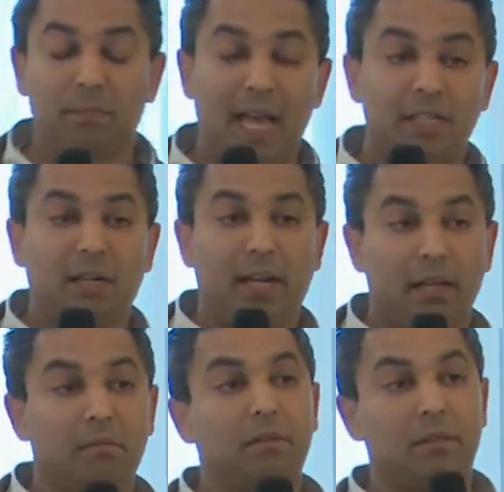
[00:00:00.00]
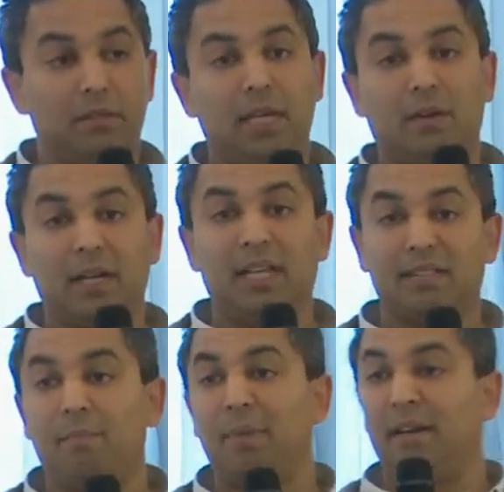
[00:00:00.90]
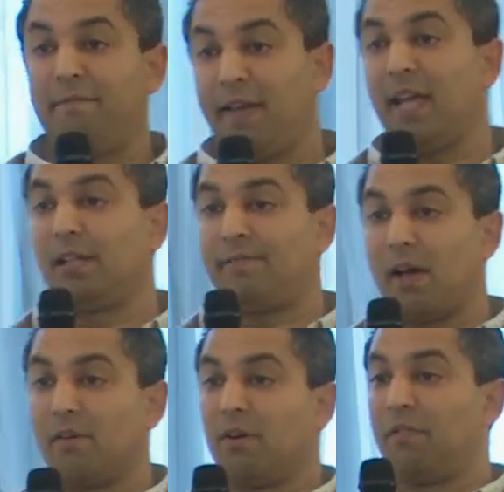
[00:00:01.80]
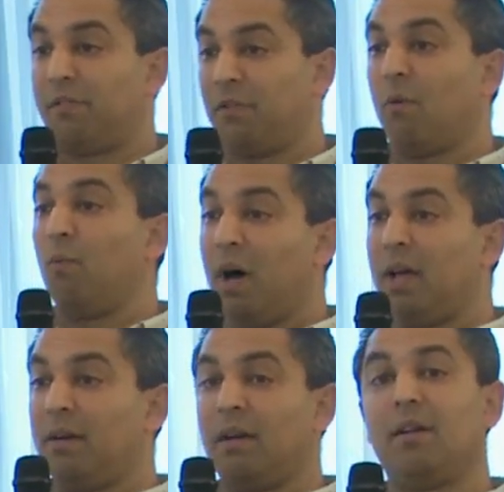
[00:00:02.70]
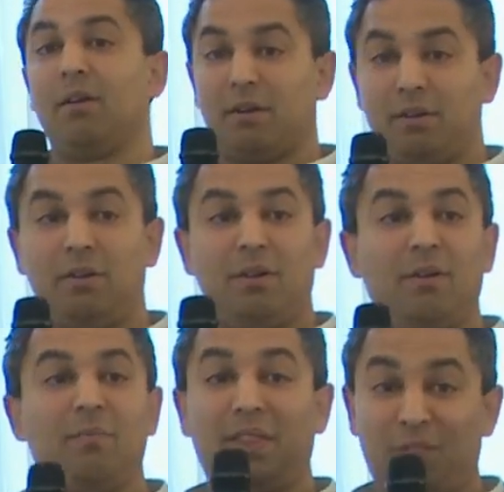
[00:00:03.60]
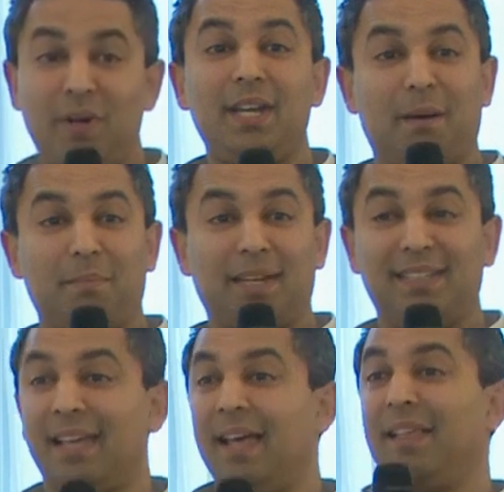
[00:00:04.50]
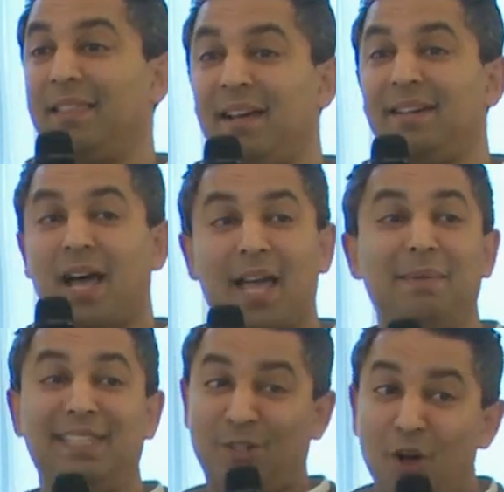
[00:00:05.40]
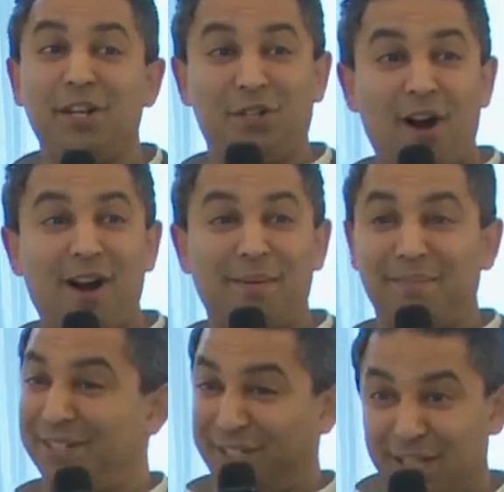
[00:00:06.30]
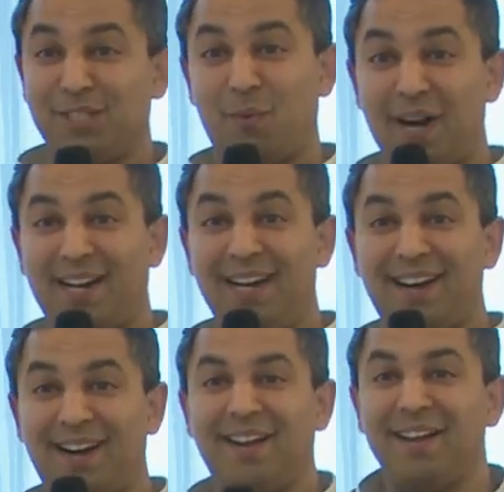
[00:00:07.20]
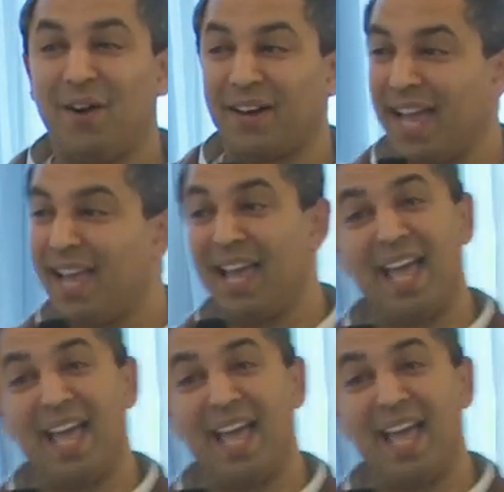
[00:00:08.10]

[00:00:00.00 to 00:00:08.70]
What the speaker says: Actually, the secret is I've been a failed founder of not 1, not 2, but 3 companies. Third time is not a charm, just so we're clear, okay?